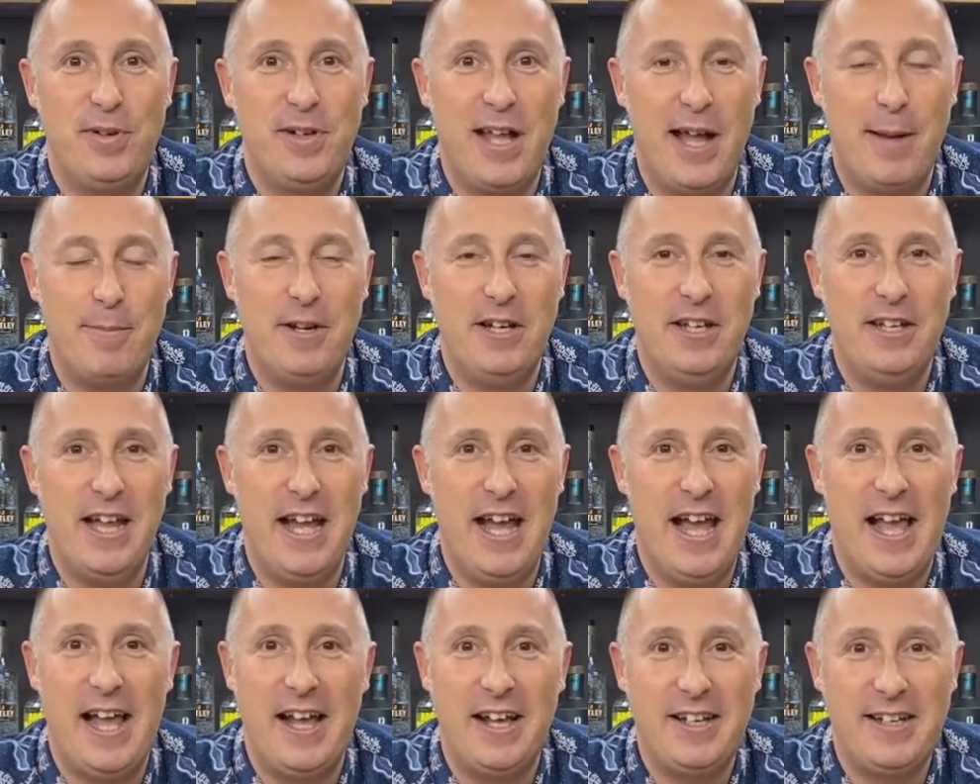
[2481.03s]
Come
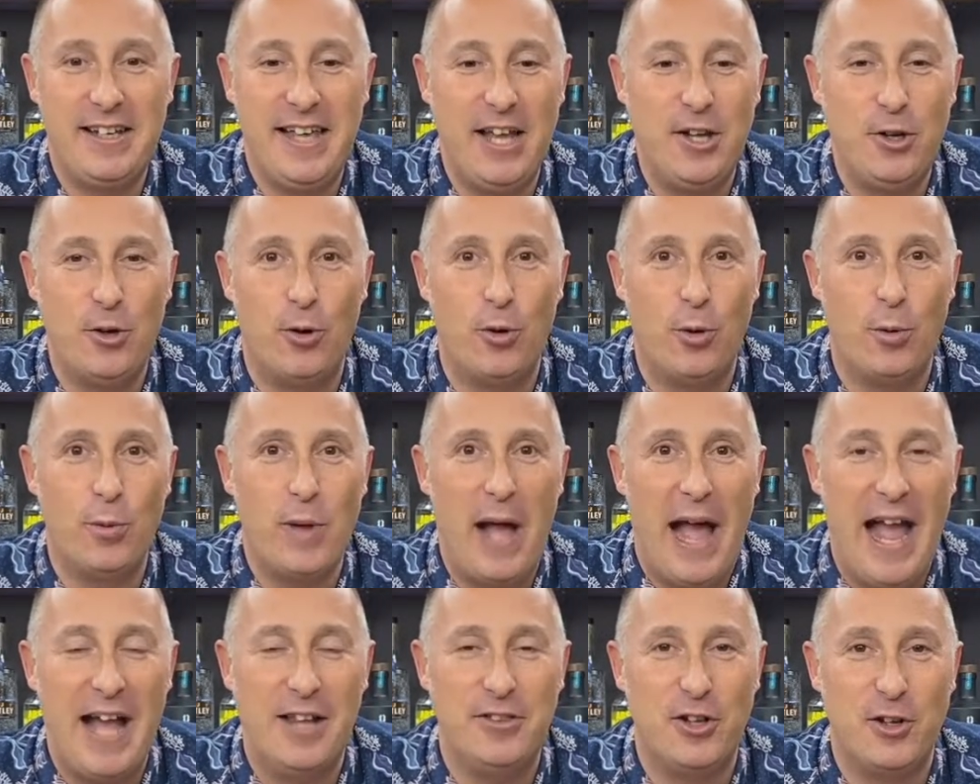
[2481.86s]
and get your
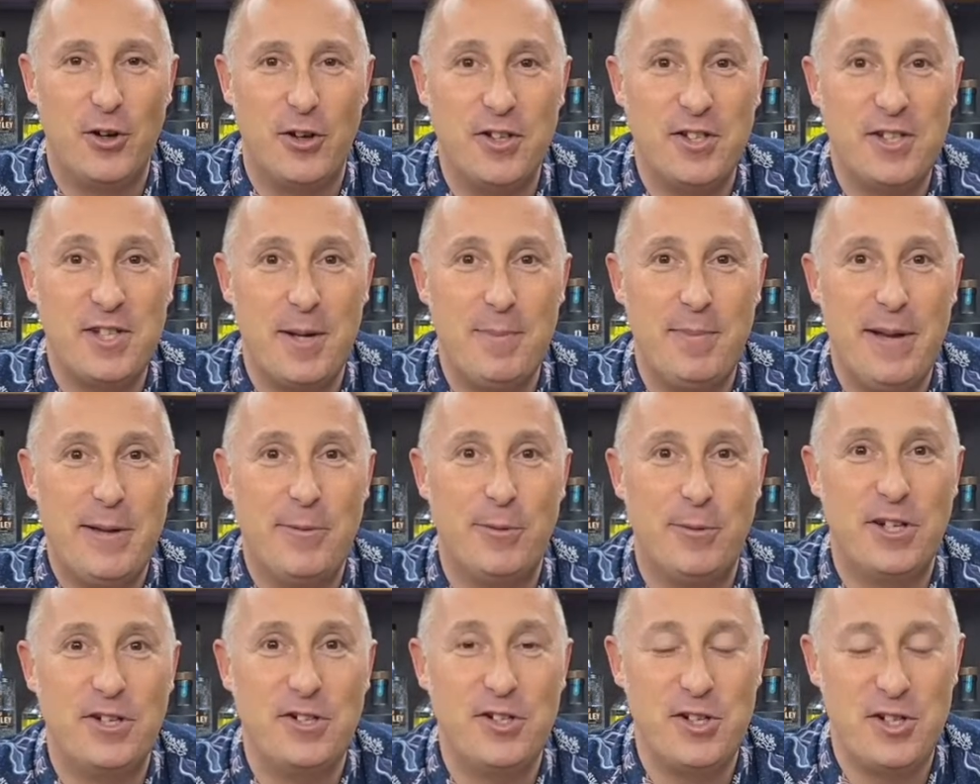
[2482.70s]
handle on so people
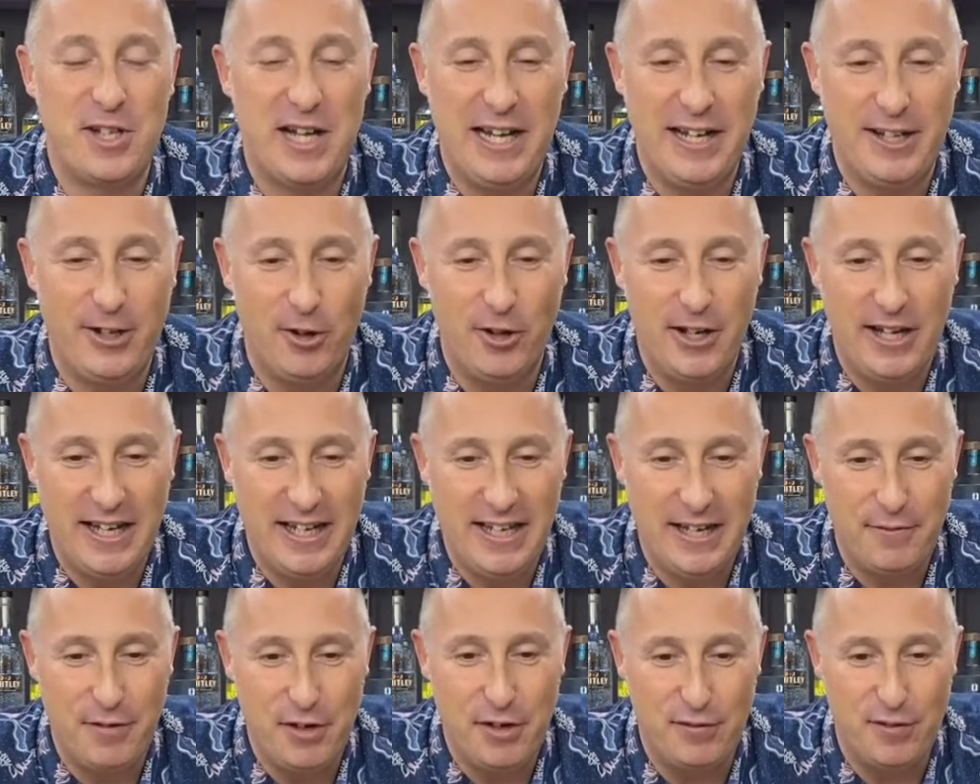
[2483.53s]
can just click on it and
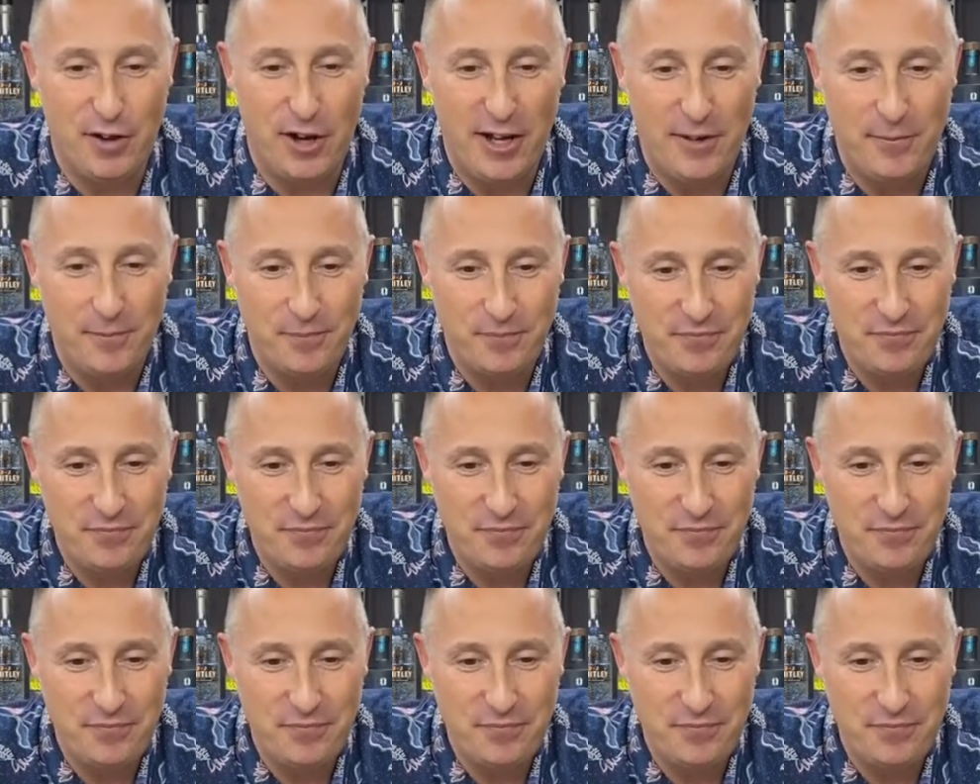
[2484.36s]
give you a follow.